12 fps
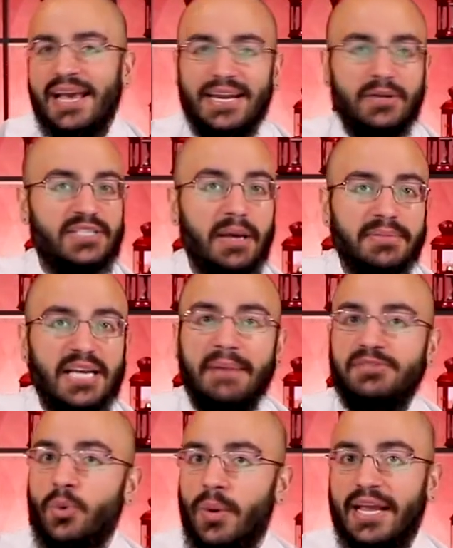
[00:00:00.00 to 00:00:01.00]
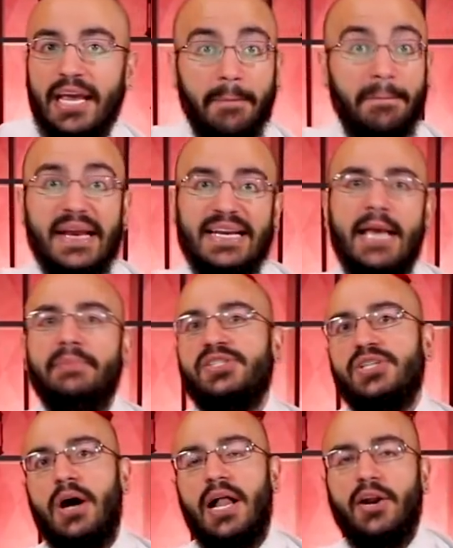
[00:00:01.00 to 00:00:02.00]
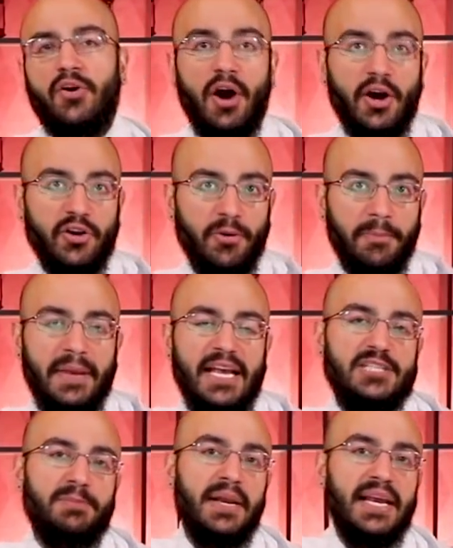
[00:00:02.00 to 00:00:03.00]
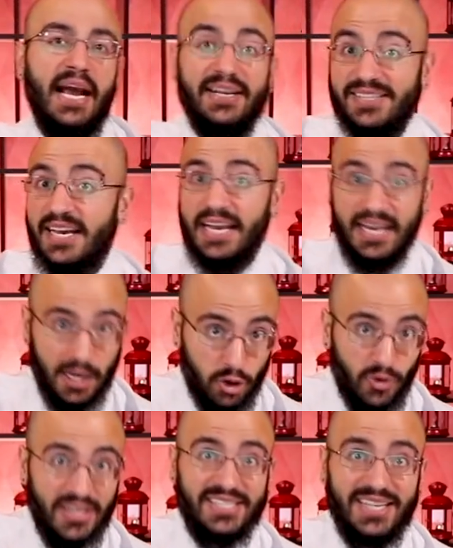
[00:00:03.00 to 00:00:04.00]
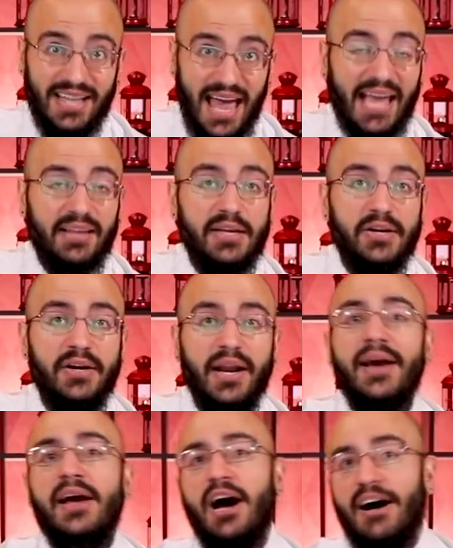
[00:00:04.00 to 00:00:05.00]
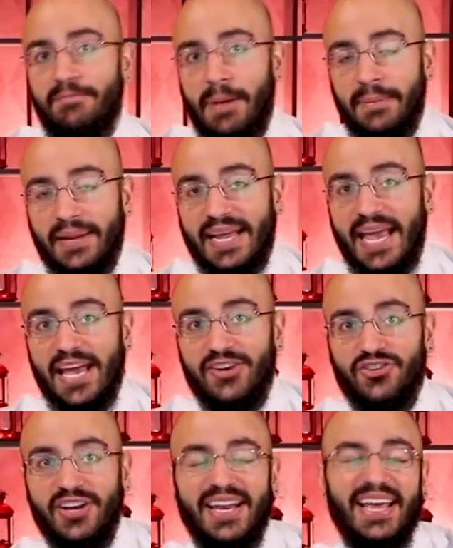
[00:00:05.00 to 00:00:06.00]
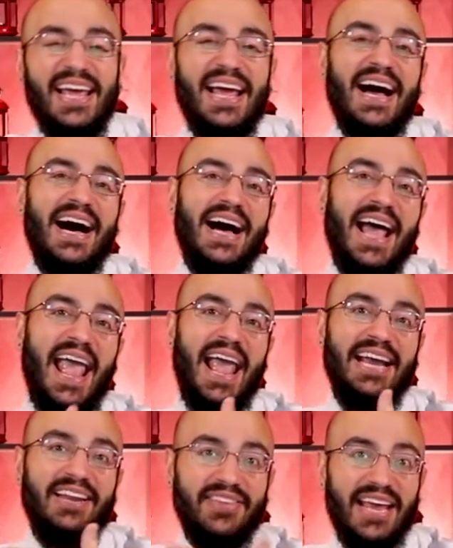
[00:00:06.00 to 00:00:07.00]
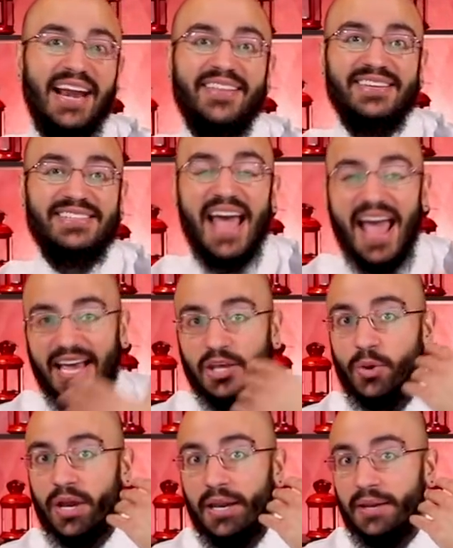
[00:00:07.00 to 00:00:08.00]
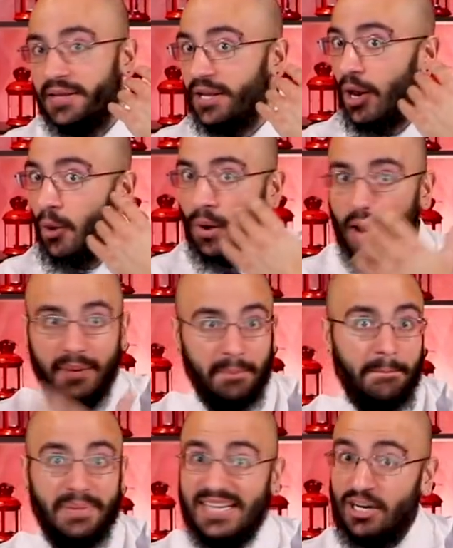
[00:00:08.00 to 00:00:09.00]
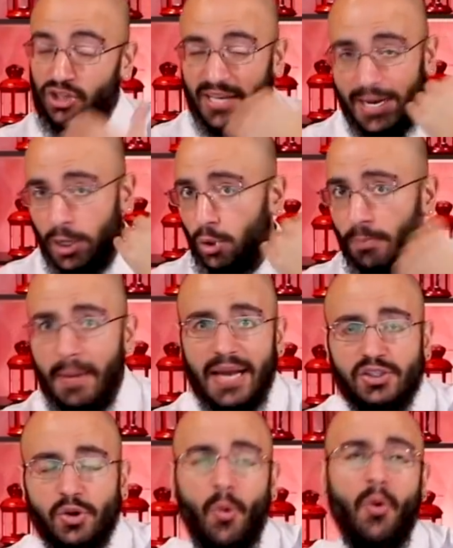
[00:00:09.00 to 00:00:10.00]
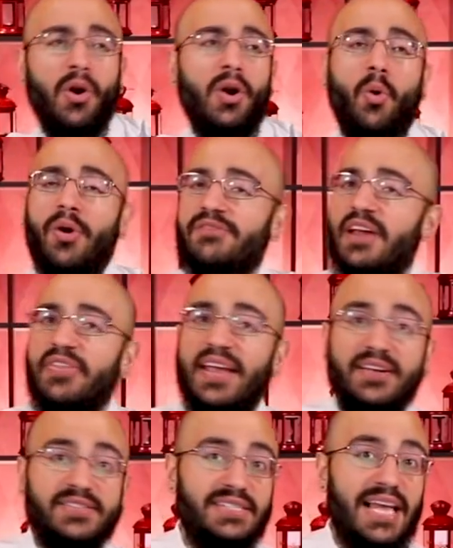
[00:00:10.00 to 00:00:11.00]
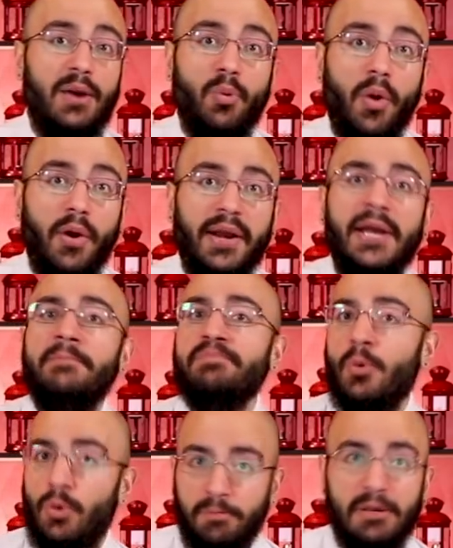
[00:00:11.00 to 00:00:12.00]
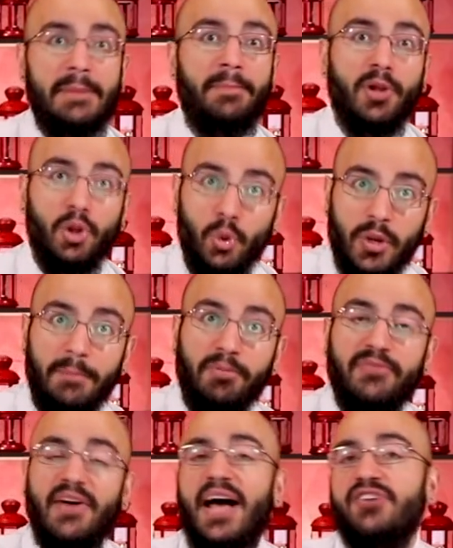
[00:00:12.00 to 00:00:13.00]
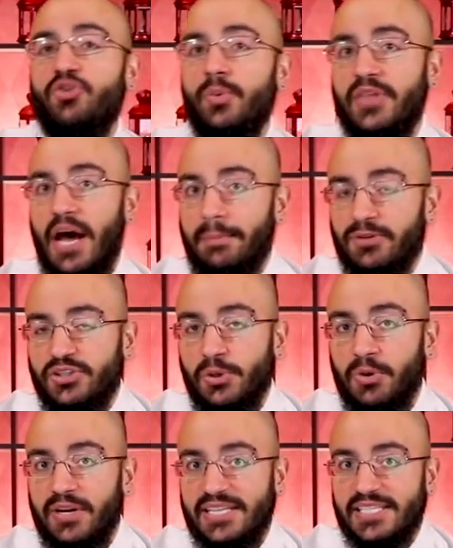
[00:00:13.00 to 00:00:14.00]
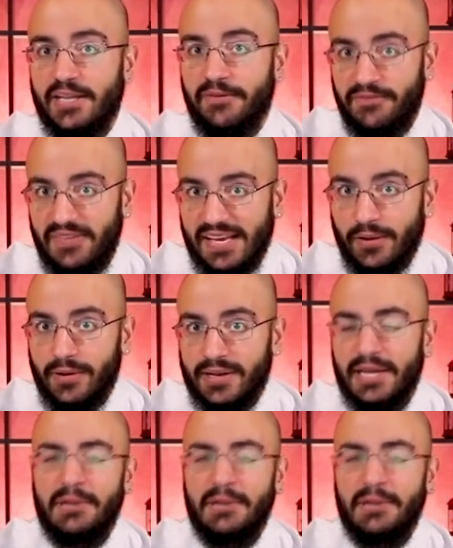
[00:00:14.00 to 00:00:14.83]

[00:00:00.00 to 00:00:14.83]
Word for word: Now, sometimes you want to get a big name scholar on your piece but because it can increase the likelihood of publication, uh, and at the end of the day, you can, you know, potentially get a new mentor or, if nothing else, network with people who can provide you with opportunities in the field,